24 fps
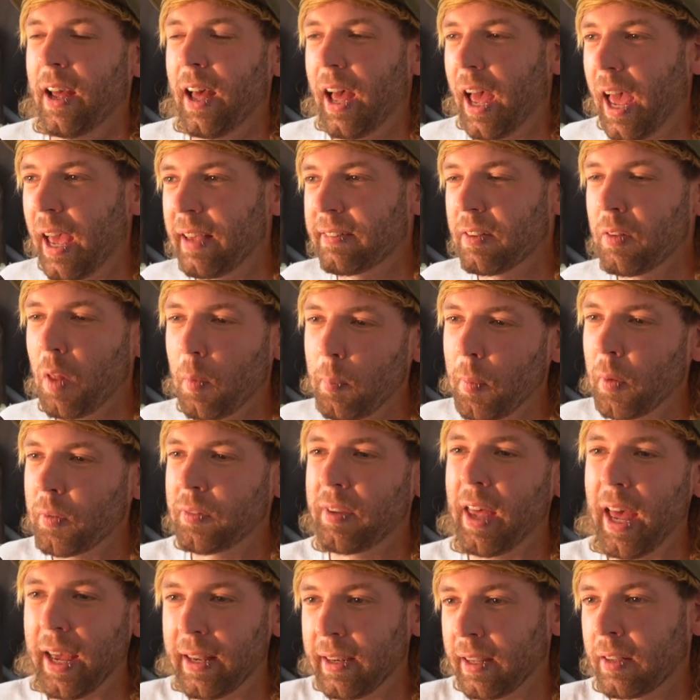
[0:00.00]
it's a lot more
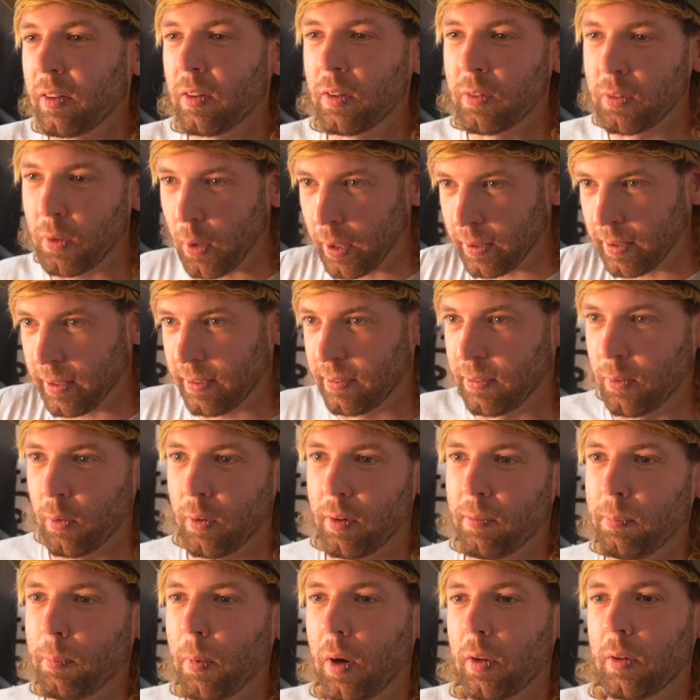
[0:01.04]
technical doing this sort
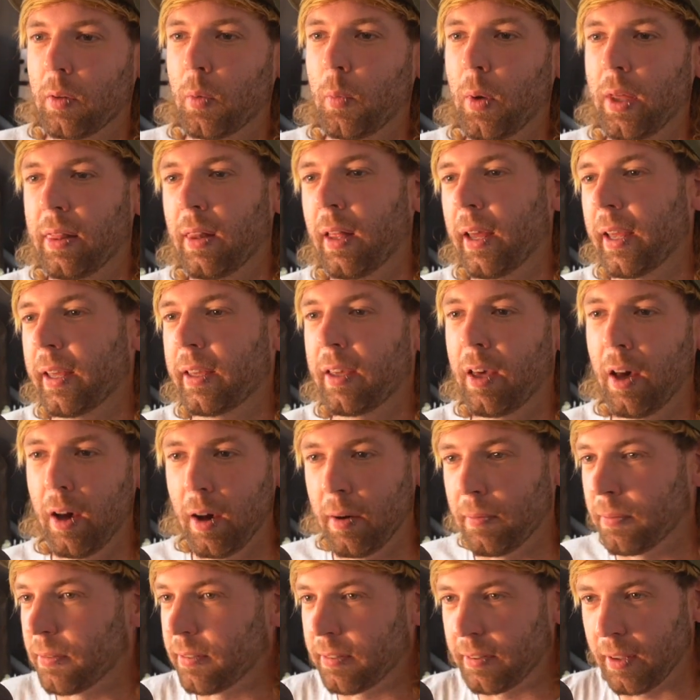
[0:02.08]
of model with like
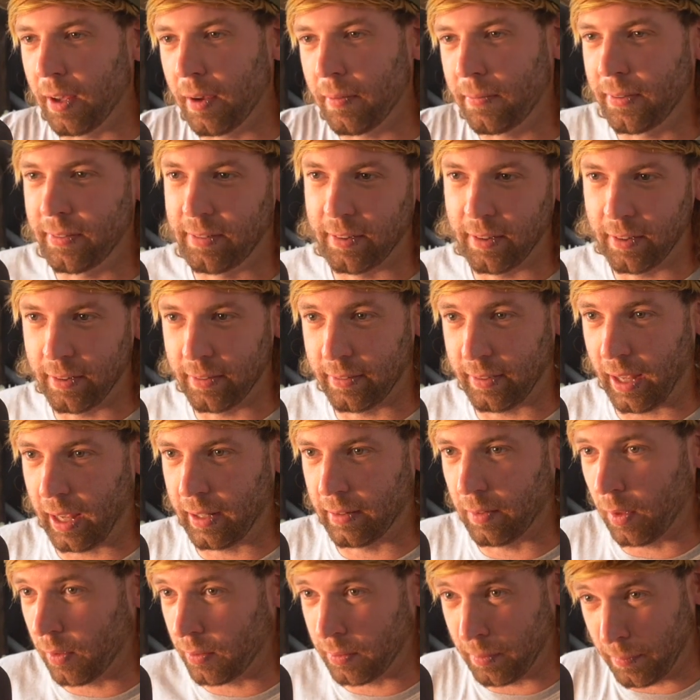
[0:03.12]
curved surfaces and
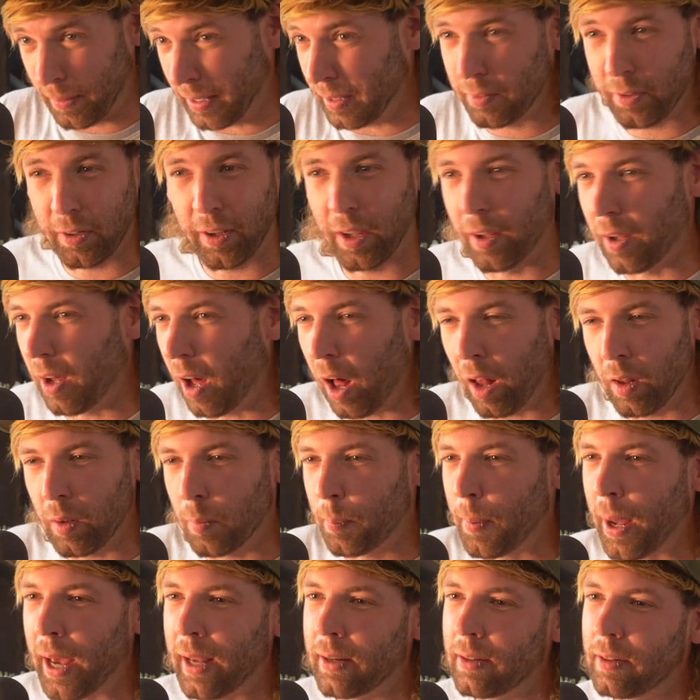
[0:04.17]
lots of intricate hull
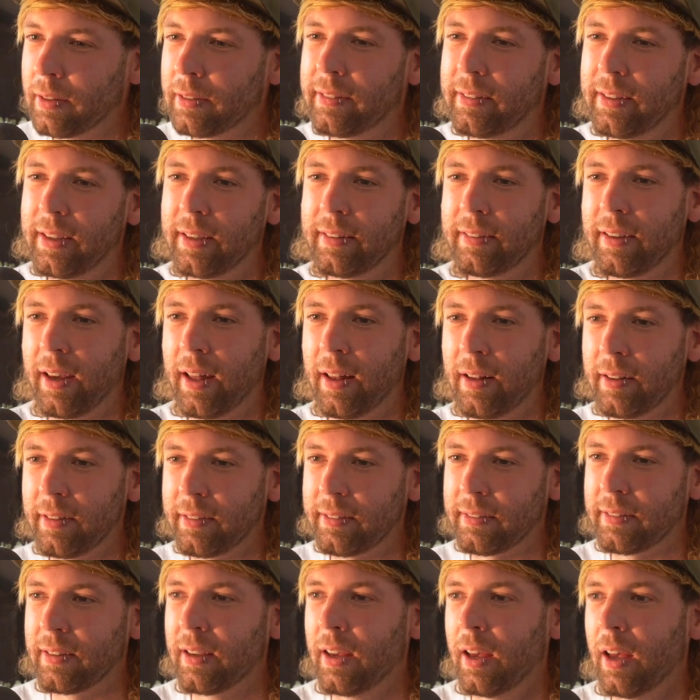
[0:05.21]
panel
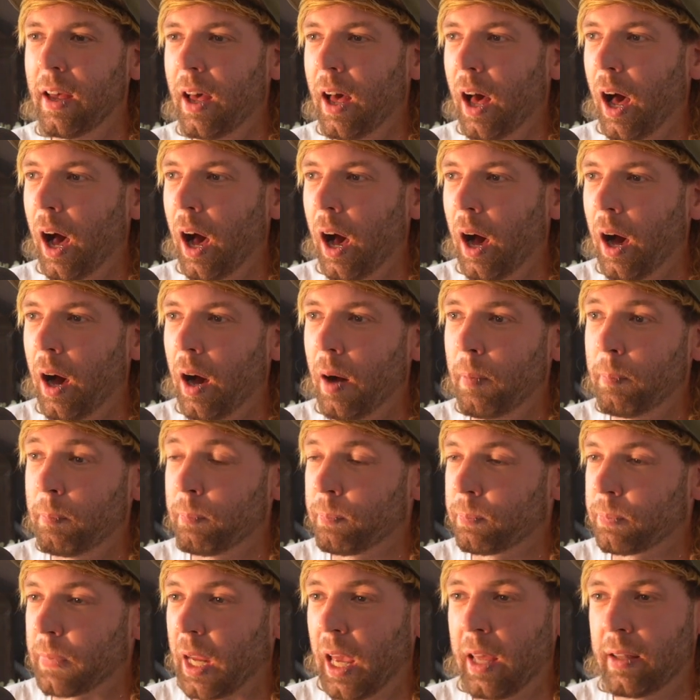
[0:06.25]
details. And
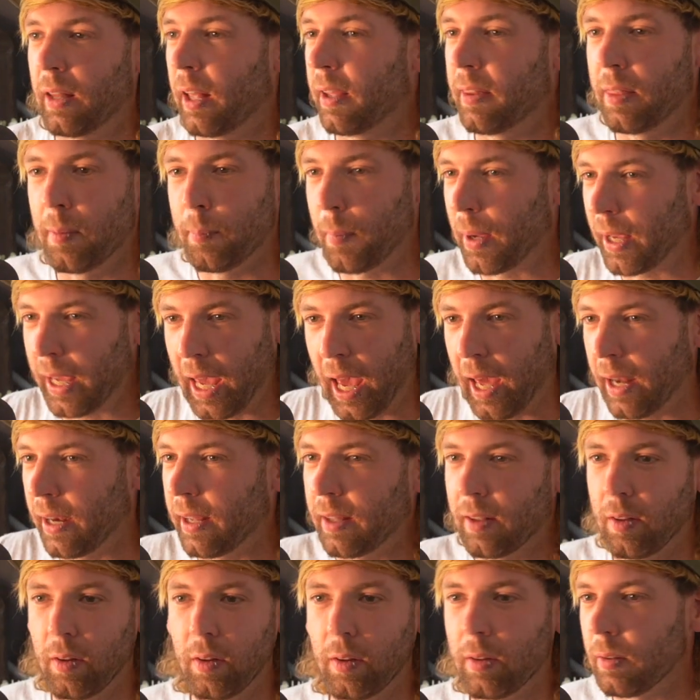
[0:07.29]
like the
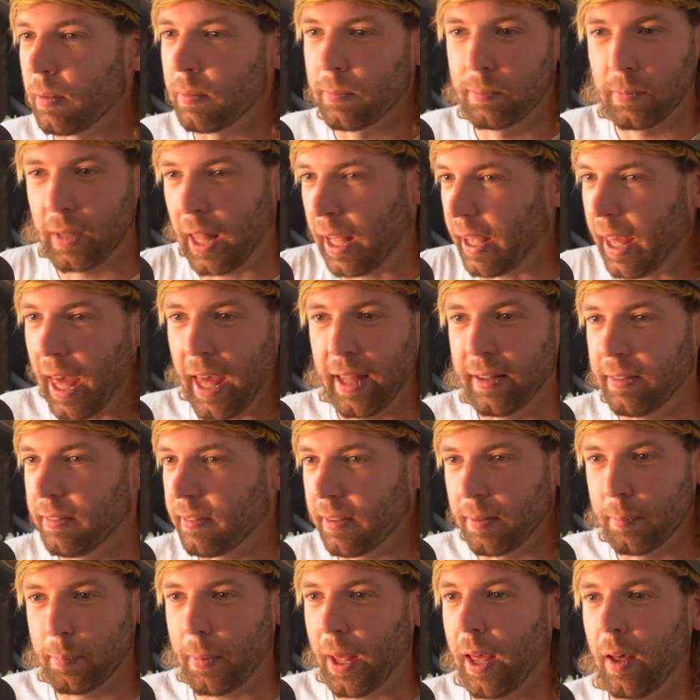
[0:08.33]
mechanical like
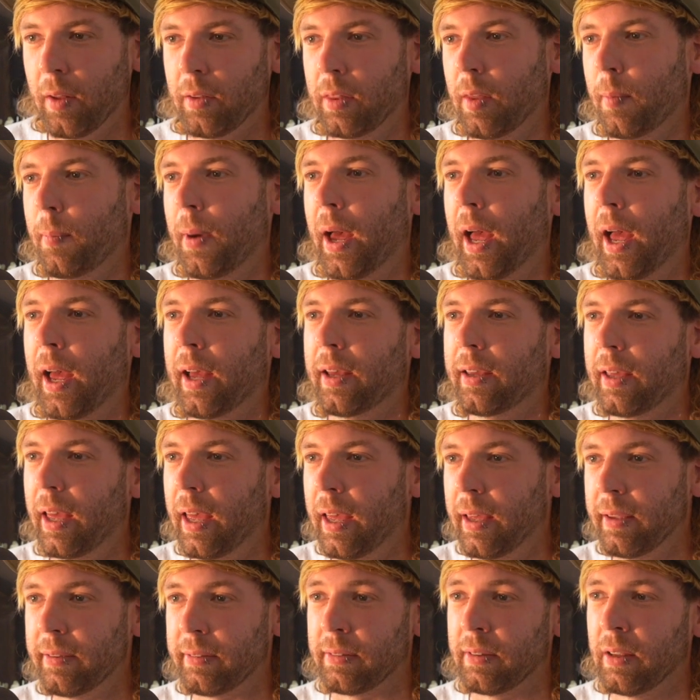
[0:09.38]
engine bay on the back
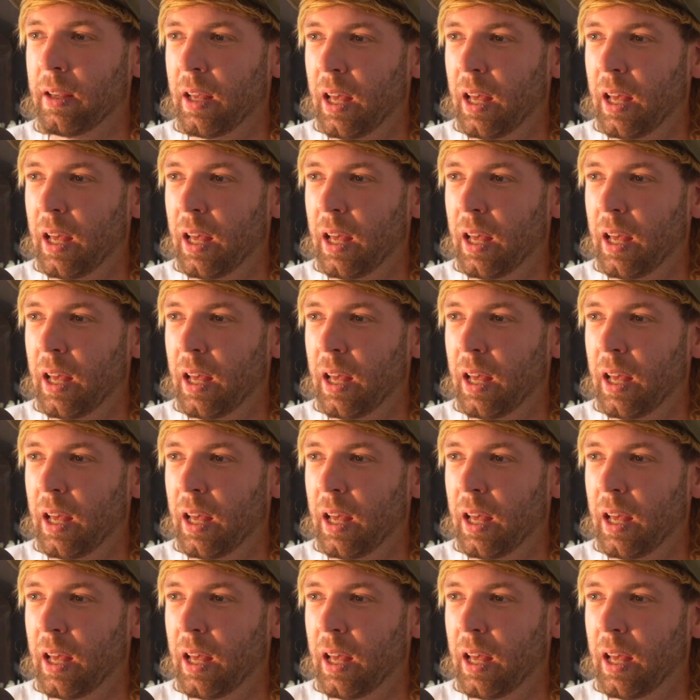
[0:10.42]
is